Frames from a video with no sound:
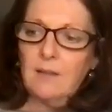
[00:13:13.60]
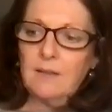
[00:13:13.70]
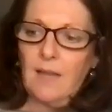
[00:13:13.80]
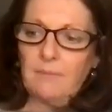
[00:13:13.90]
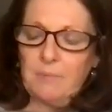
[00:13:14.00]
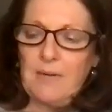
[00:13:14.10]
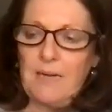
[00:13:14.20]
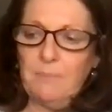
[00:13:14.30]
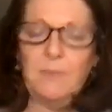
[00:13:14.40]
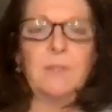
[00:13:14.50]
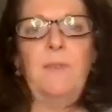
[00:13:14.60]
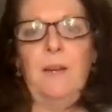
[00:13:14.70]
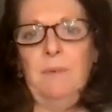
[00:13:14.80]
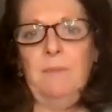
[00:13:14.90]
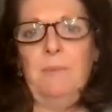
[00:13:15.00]
that people
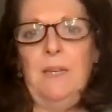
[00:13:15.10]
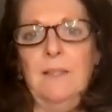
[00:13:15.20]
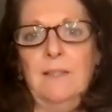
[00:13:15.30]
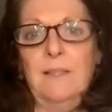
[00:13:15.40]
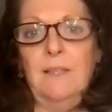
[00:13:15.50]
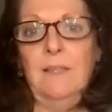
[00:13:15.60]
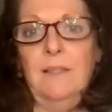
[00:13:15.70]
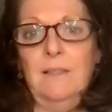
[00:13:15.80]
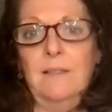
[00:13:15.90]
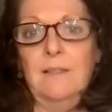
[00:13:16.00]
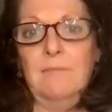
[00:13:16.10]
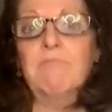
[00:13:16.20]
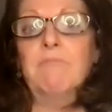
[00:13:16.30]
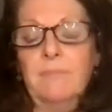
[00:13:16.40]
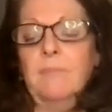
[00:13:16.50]
development piece is
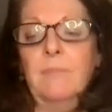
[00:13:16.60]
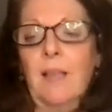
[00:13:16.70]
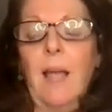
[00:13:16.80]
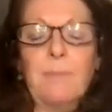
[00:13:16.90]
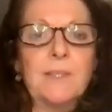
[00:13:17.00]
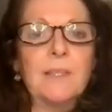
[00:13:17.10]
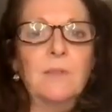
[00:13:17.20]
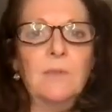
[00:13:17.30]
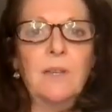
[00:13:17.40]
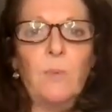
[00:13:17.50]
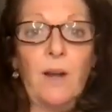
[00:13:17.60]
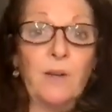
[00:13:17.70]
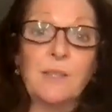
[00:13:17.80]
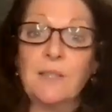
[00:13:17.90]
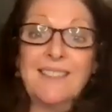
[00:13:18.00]
absolutely
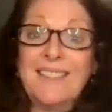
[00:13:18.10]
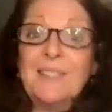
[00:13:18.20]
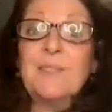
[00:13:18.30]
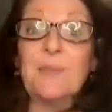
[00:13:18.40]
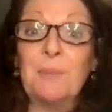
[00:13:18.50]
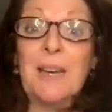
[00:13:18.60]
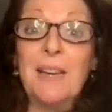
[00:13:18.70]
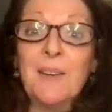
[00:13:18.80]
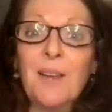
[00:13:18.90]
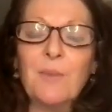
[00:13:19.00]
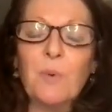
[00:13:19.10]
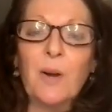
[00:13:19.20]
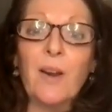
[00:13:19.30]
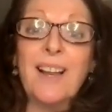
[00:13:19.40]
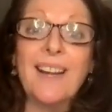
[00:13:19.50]
where it is for me, and
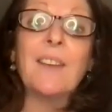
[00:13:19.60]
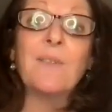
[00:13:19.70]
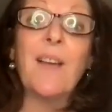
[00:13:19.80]
where I can add